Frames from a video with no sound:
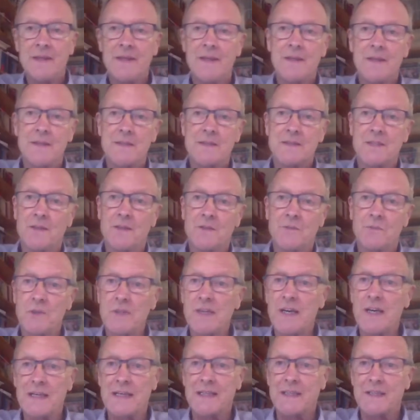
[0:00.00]
So what
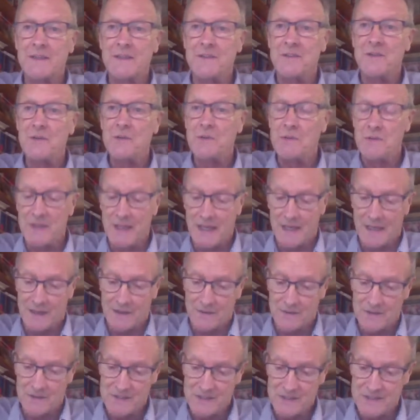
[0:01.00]
I'm going to do now
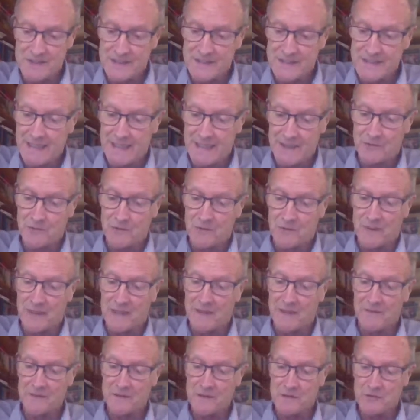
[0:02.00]
is just tell you
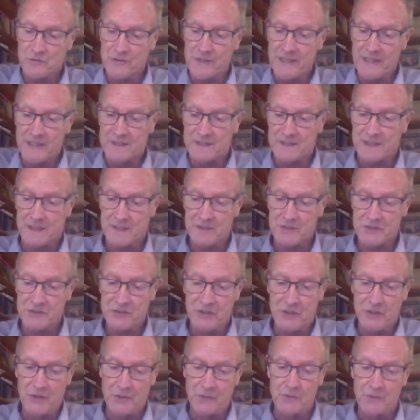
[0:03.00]
about three such
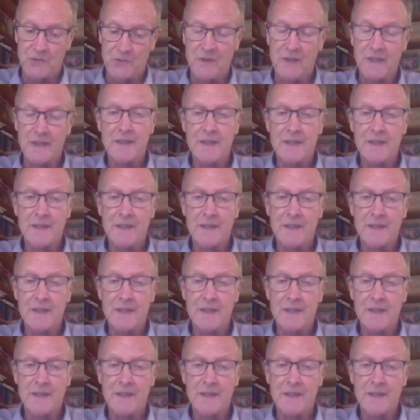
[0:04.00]
new